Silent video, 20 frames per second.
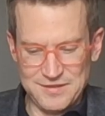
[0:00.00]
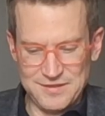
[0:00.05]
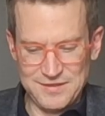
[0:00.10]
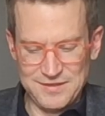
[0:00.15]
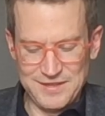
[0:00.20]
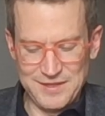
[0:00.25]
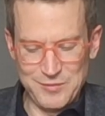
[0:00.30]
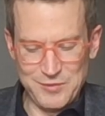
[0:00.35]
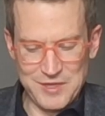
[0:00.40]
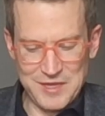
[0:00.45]

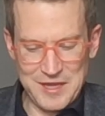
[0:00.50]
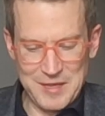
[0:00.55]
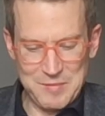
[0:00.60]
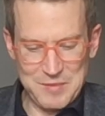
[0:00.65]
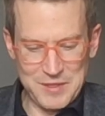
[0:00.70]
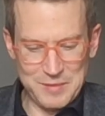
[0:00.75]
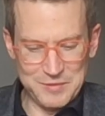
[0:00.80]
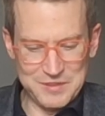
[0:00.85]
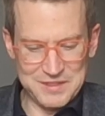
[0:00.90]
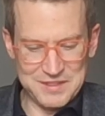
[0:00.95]
that he would not be
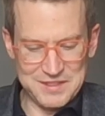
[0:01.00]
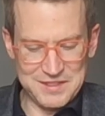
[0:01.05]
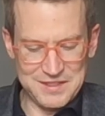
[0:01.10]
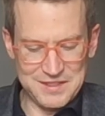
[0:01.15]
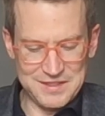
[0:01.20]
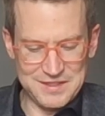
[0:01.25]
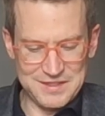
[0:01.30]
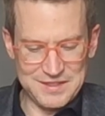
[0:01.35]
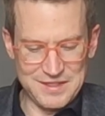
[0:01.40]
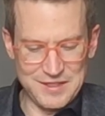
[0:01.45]
able to see a
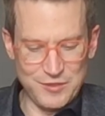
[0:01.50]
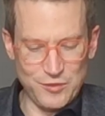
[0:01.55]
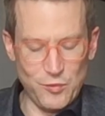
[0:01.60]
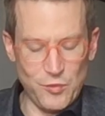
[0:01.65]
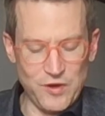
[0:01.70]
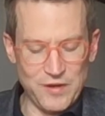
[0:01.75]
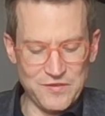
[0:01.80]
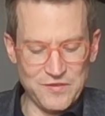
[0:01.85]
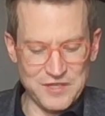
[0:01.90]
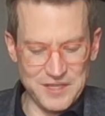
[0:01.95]
single
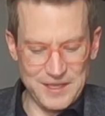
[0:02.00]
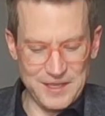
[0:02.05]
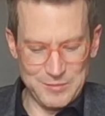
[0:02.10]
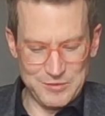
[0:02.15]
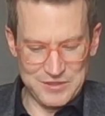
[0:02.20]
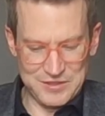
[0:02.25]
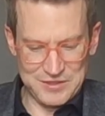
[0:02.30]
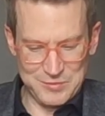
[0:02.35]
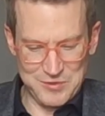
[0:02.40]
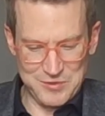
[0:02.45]
one of the
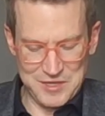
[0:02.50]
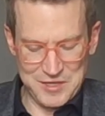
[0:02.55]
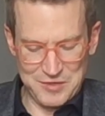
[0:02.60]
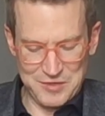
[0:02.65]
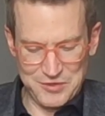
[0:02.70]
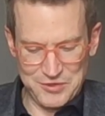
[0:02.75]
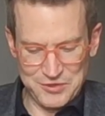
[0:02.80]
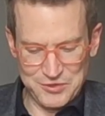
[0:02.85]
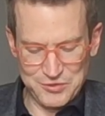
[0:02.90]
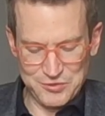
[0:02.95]
objects we now
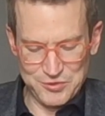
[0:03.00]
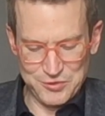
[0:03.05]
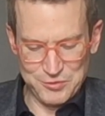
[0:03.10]
call true?